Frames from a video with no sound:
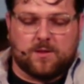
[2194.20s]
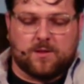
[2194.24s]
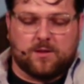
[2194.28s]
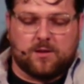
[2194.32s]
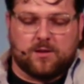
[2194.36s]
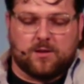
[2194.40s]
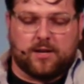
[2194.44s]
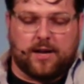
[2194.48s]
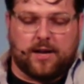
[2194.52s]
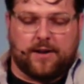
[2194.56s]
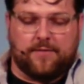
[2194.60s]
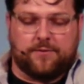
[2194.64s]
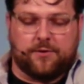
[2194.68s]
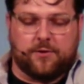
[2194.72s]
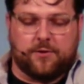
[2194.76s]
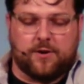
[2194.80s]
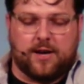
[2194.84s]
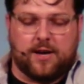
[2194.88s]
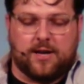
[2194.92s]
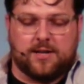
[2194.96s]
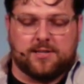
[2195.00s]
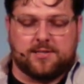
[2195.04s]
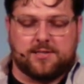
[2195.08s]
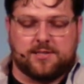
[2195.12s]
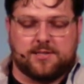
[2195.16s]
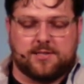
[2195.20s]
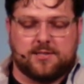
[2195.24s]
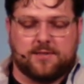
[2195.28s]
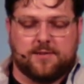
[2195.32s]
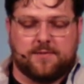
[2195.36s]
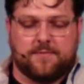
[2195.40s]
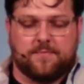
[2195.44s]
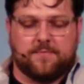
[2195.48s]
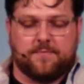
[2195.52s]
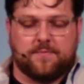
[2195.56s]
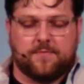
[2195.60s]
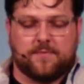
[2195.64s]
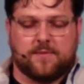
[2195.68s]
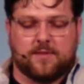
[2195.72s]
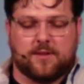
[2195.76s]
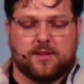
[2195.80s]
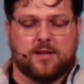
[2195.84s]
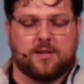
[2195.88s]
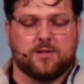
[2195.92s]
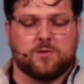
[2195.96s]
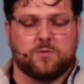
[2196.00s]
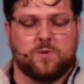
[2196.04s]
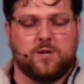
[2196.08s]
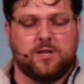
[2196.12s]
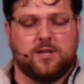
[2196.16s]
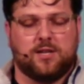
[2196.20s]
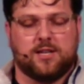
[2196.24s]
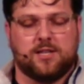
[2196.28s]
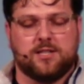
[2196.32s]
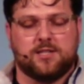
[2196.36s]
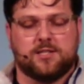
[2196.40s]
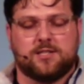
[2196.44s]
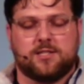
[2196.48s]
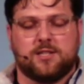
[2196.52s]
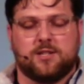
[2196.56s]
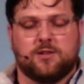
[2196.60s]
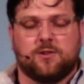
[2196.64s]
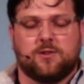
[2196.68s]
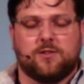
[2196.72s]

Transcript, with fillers: God, for us, as we consider